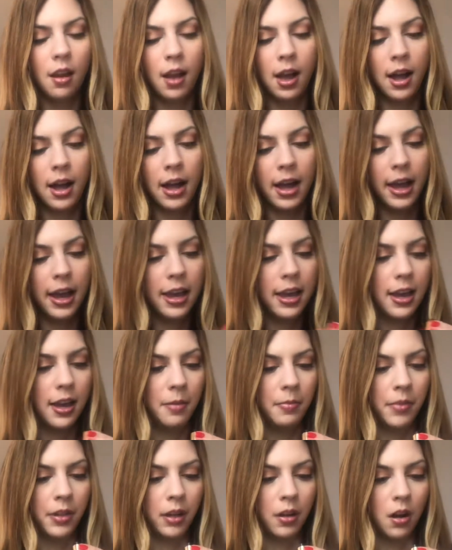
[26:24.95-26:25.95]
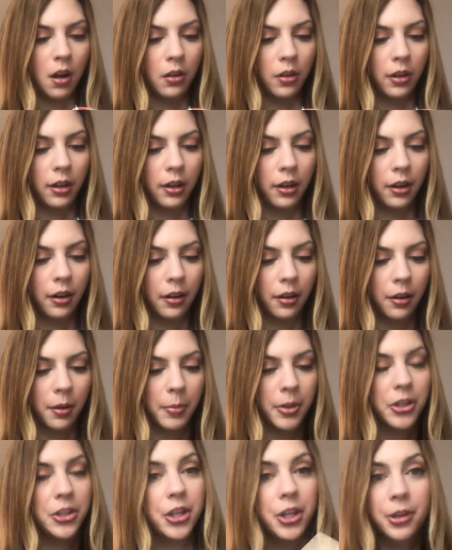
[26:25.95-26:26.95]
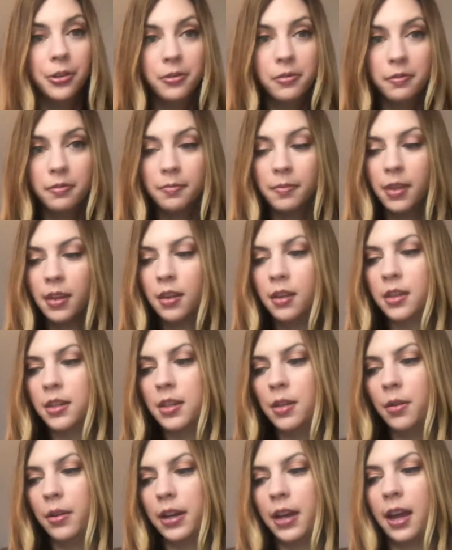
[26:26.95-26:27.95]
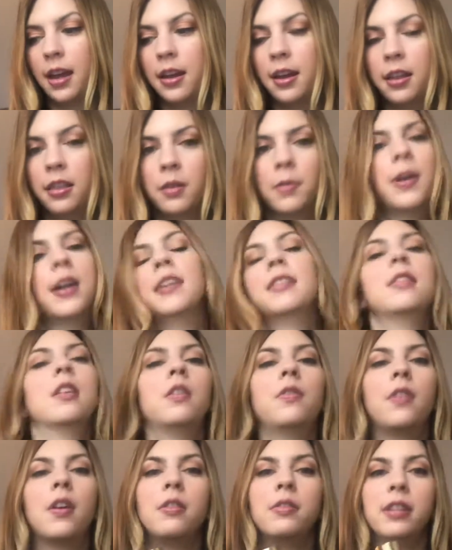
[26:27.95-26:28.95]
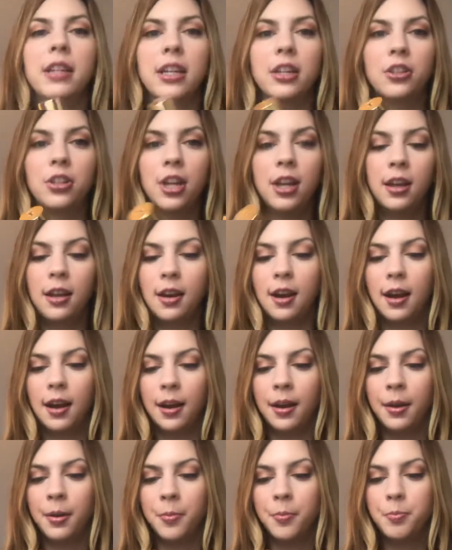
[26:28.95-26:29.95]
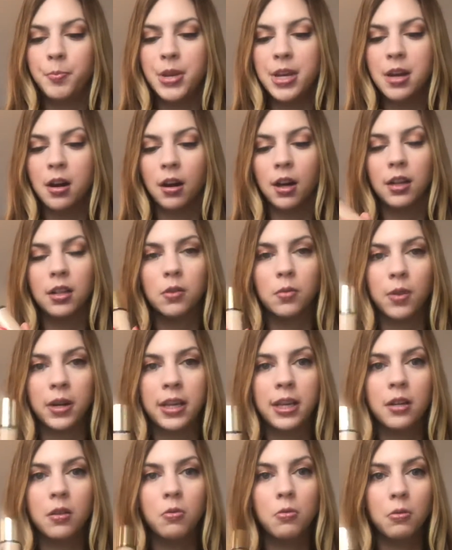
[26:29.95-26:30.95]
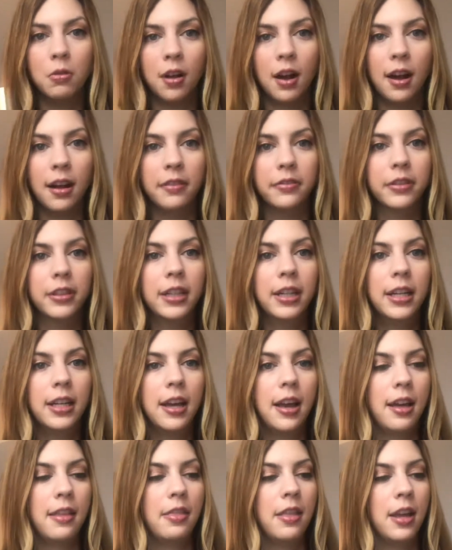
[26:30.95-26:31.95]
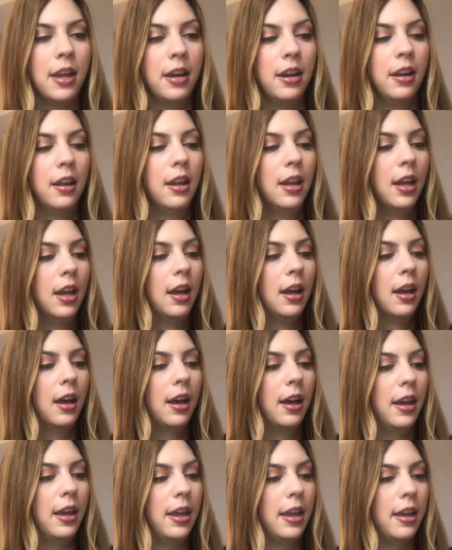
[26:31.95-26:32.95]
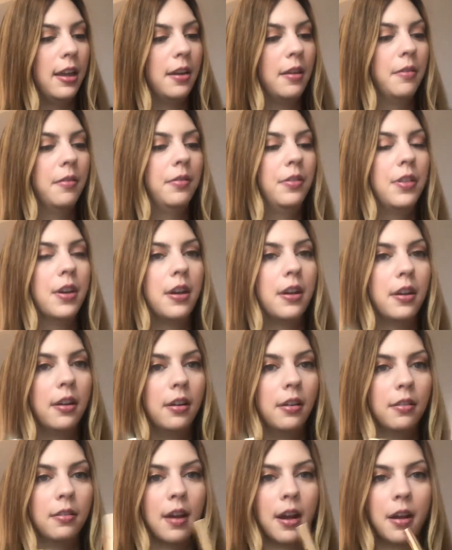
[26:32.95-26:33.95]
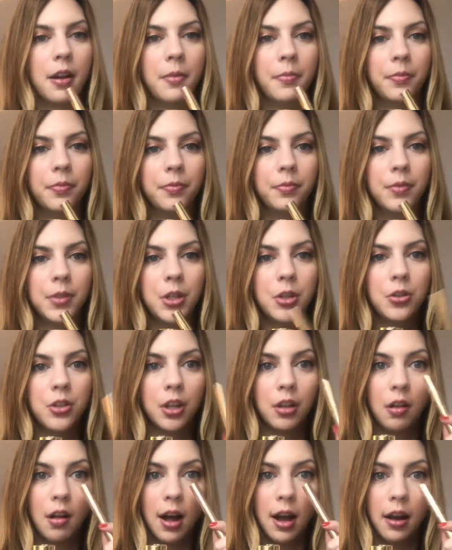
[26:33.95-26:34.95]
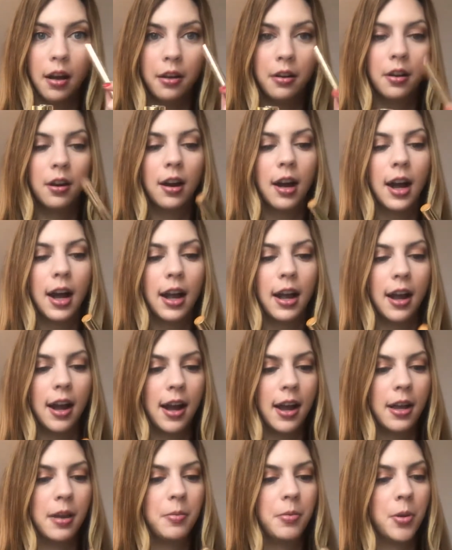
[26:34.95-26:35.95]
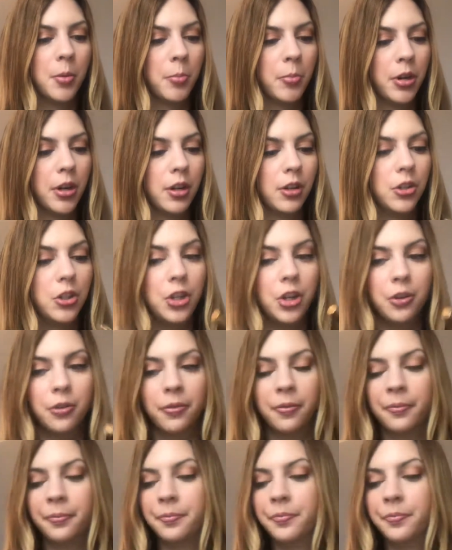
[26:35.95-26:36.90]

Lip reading: I am the color number 2. So again, in the YSL foundation, I'm BR20 Cool Ivory, and then in the Touche Éclat under eye, I'm number 2.